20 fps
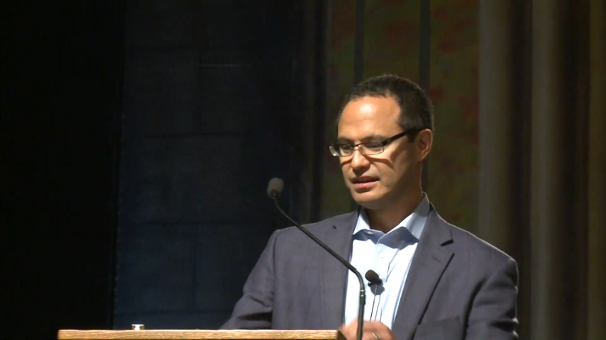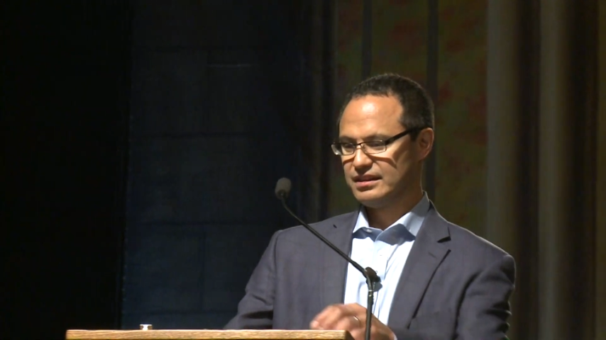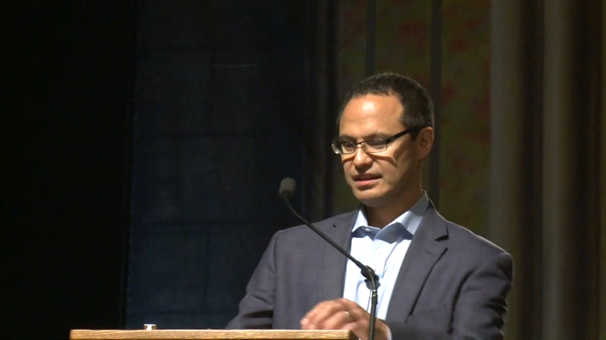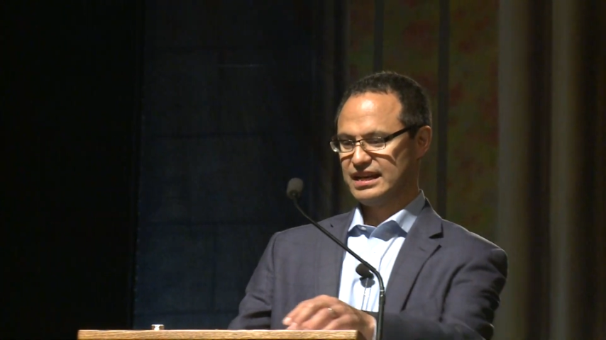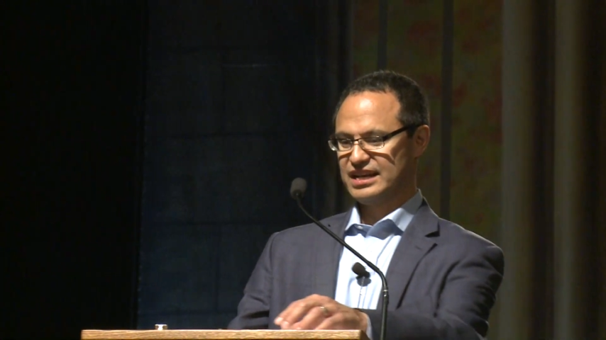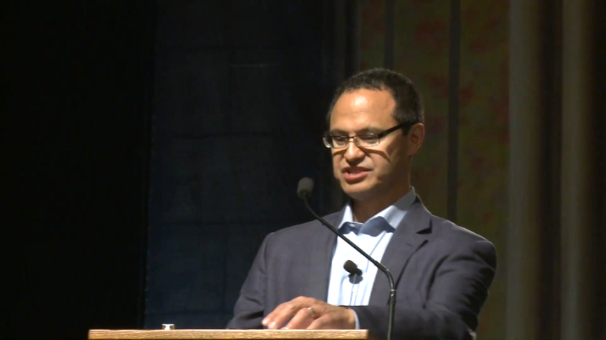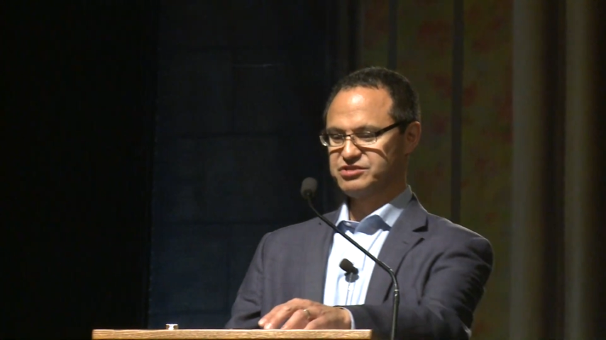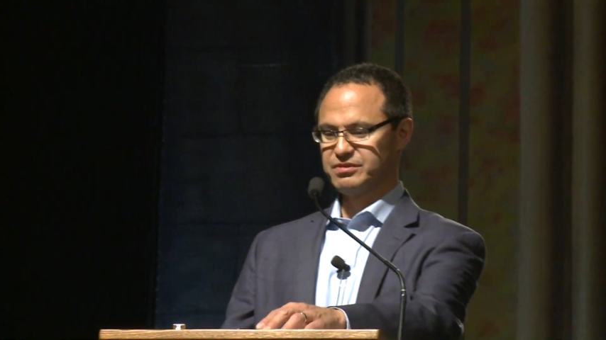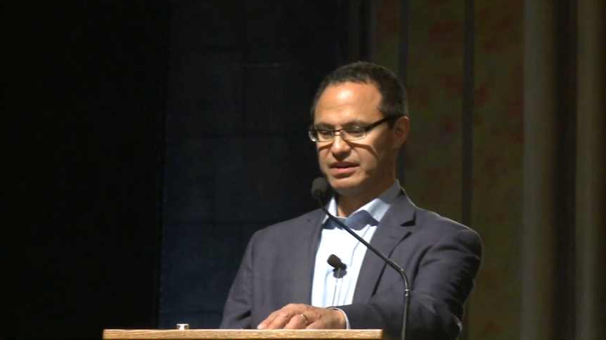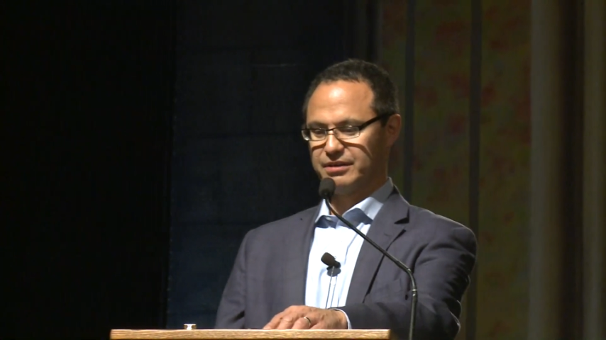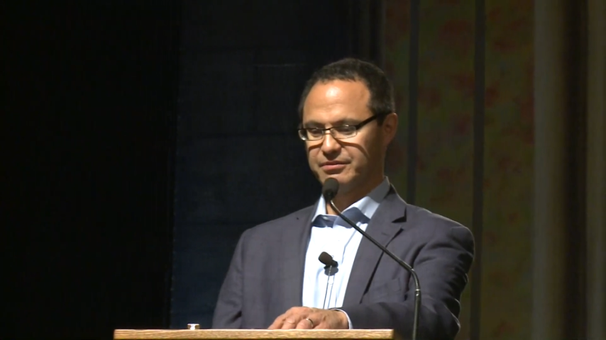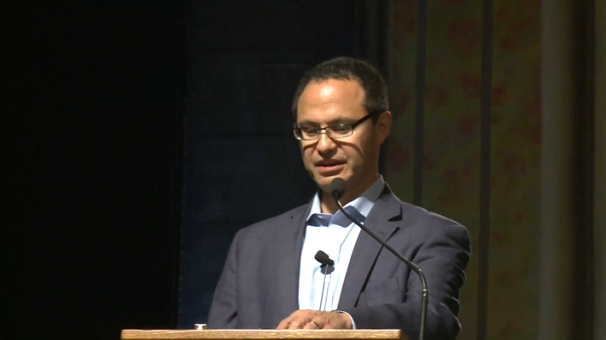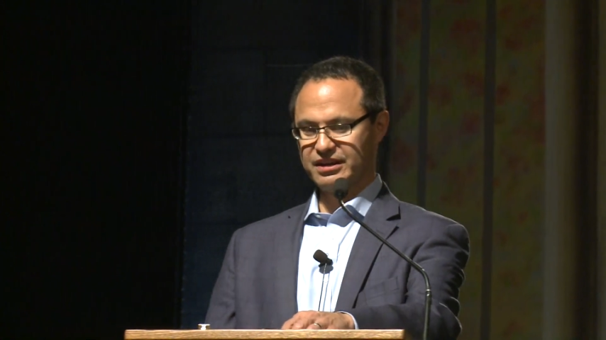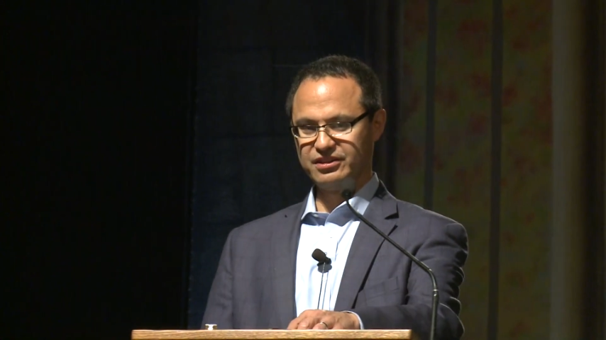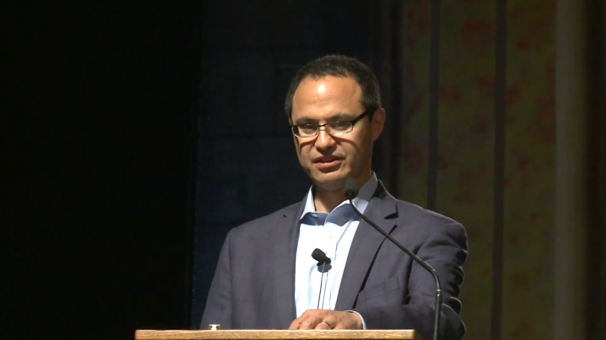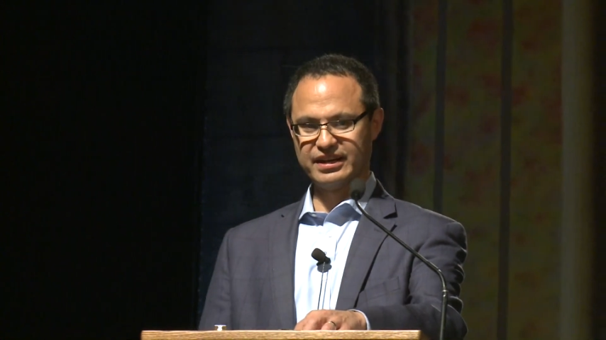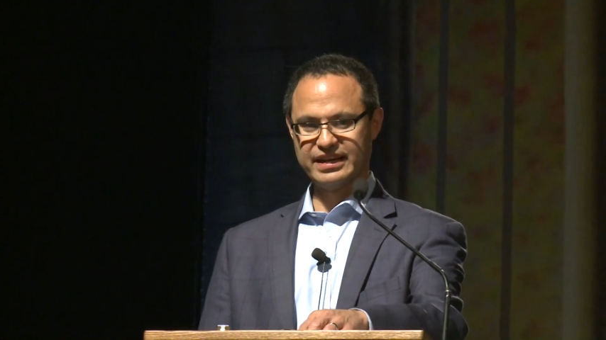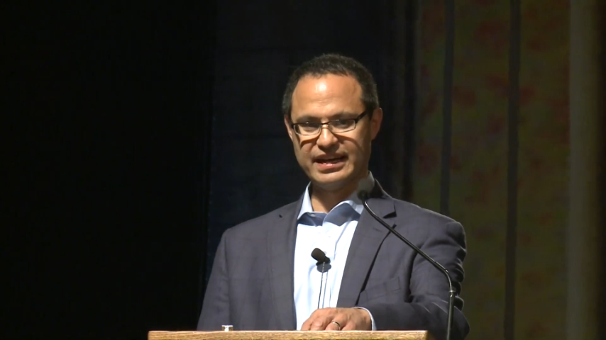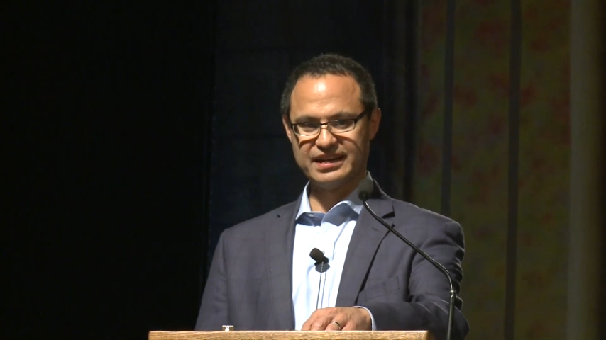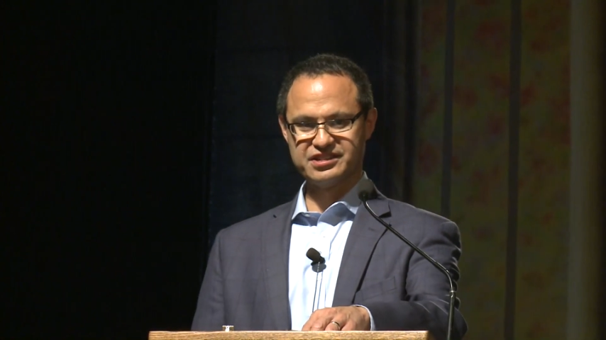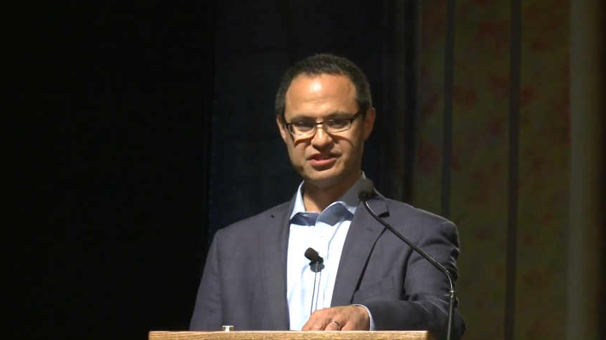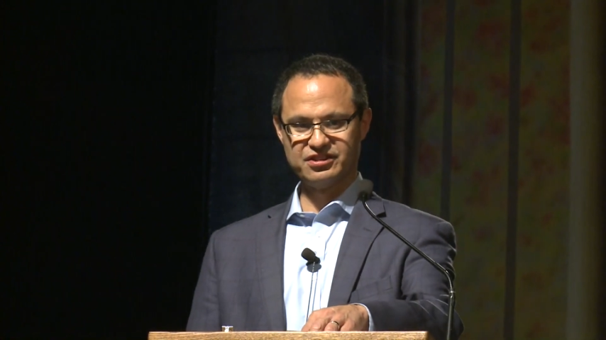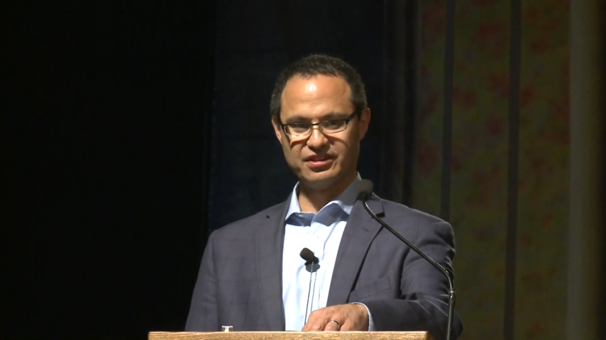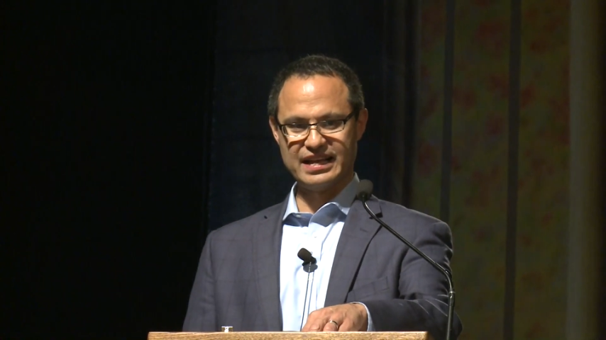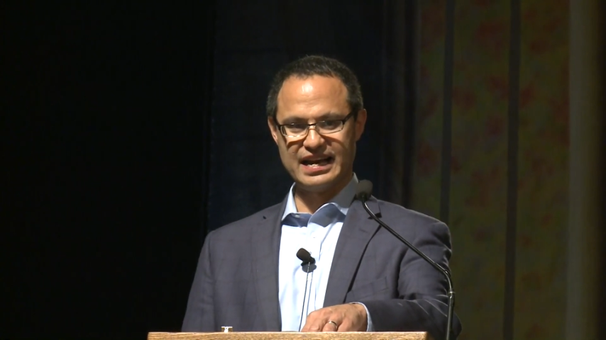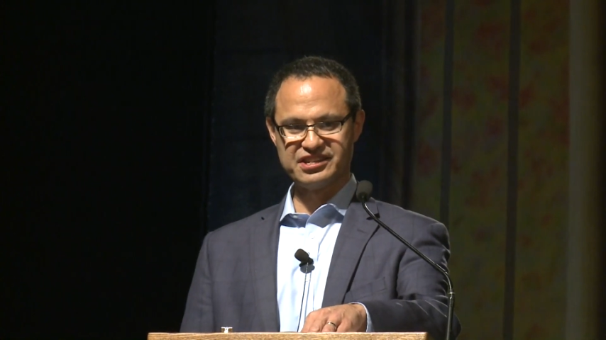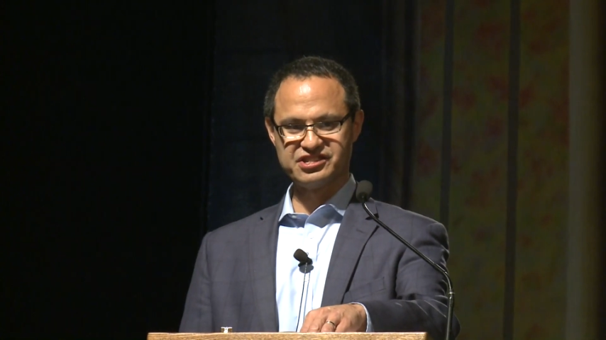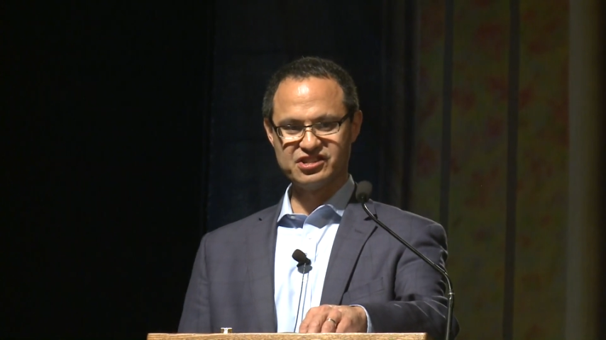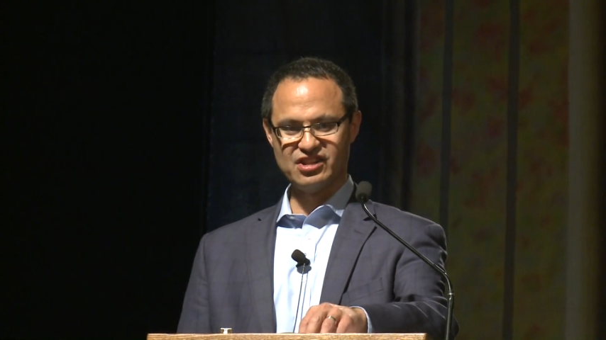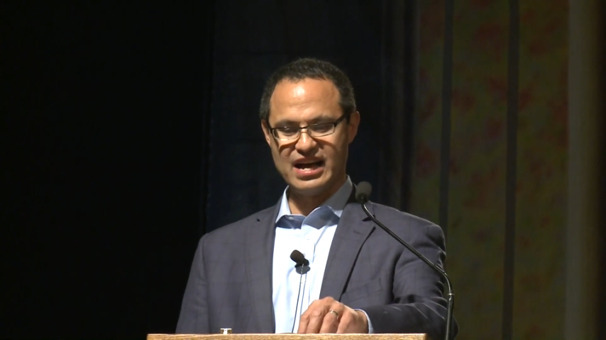Last one I want to look at. So last